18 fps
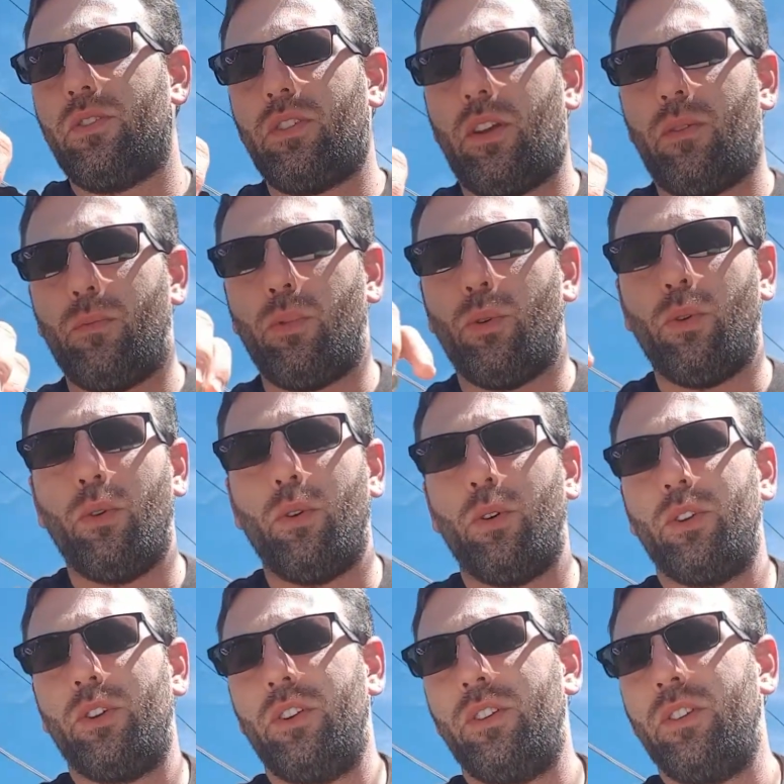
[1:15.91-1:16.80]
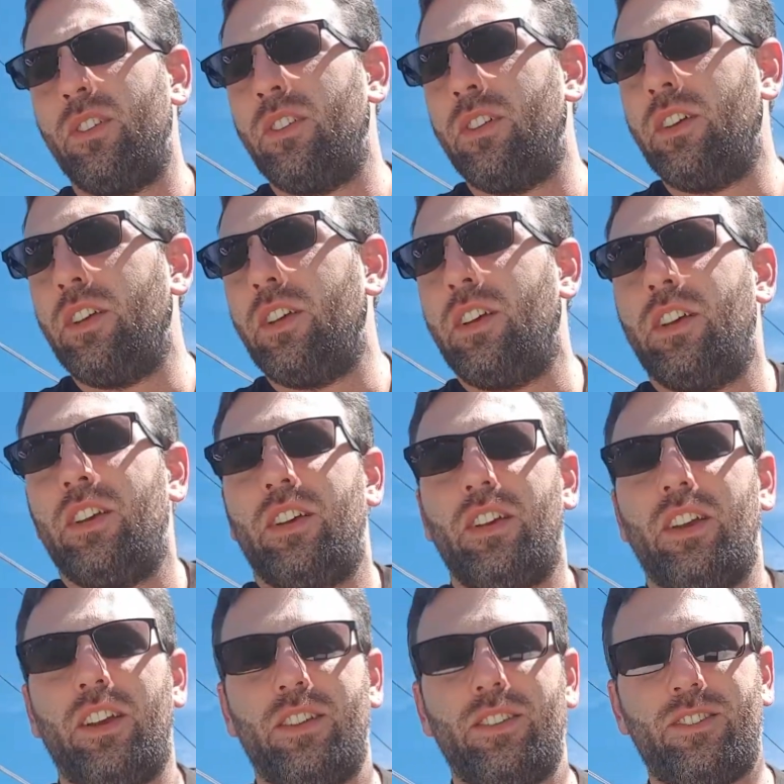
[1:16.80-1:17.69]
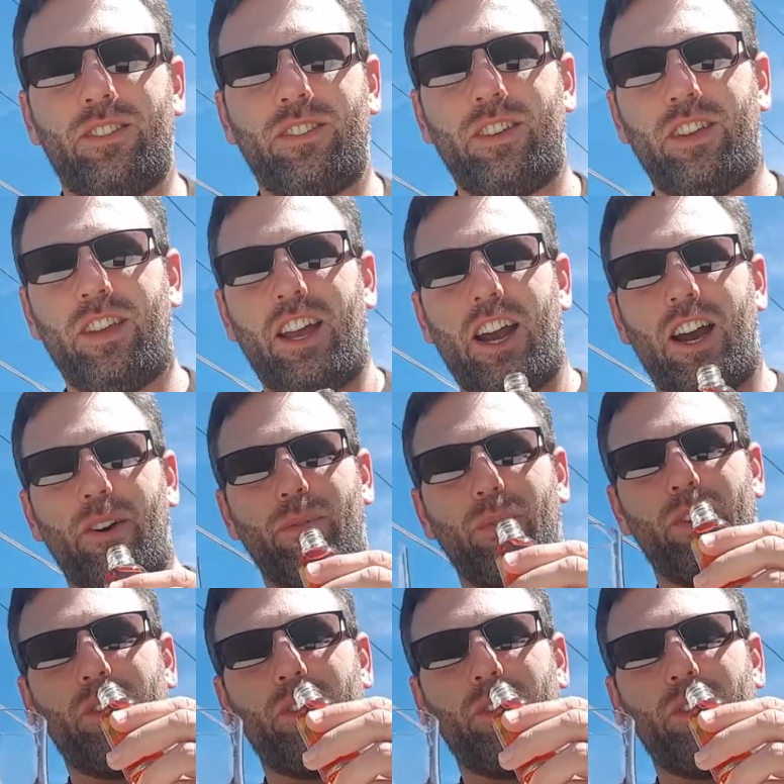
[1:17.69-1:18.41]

and poured and see how we